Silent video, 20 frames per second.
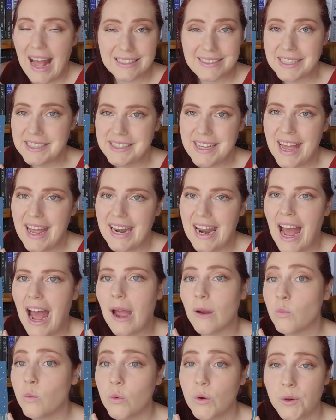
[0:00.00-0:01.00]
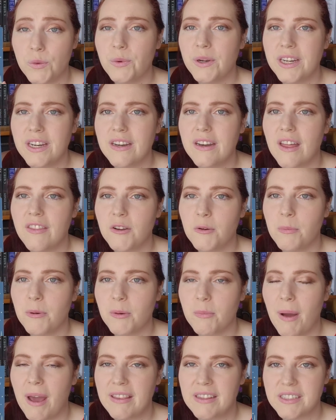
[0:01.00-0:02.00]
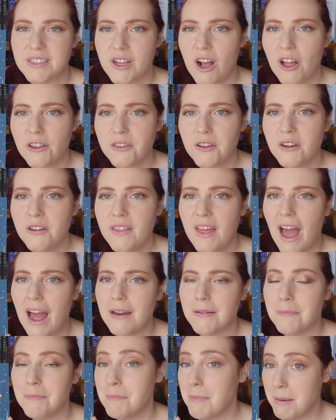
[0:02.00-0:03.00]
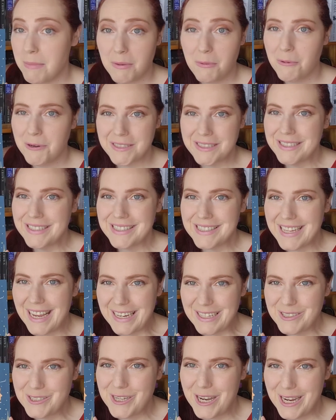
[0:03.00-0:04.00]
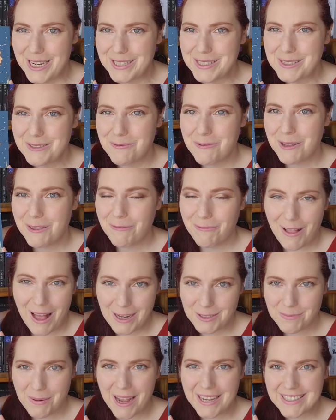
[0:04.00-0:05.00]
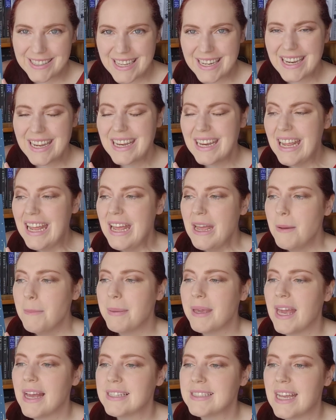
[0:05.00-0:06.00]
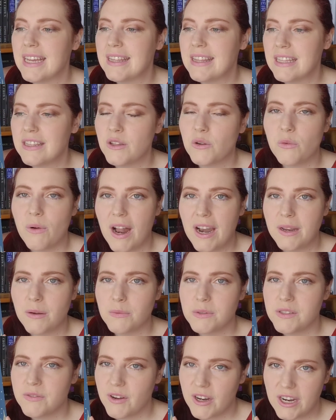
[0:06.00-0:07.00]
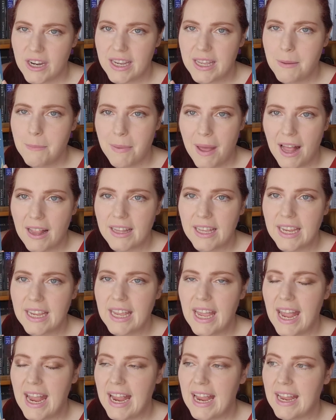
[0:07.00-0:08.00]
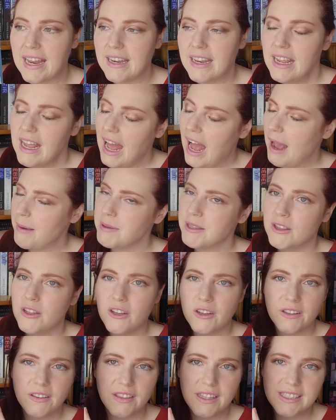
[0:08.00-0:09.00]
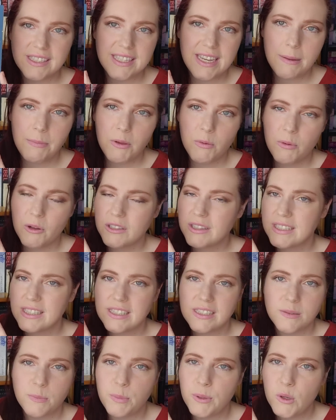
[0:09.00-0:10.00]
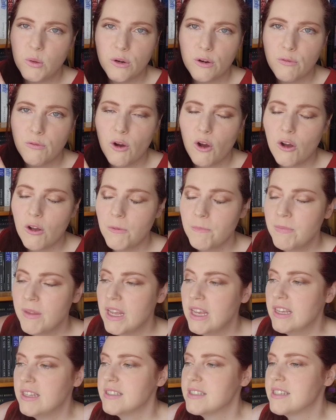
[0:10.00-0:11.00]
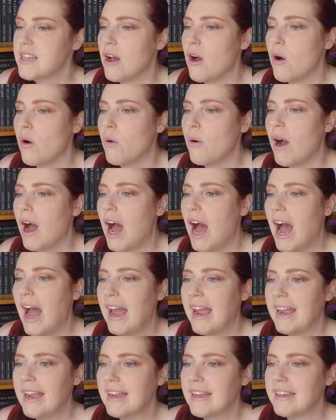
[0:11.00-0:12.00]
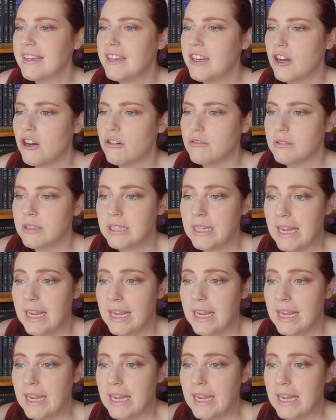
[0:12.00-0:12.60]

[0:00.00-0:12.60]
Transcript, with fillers: as I said, I would read another book by this author that maybe wasn't a second chance with flashbacks in it because I think the writing was very compelling. And I mean, look, this debut book, this is beautiful. So I, you know,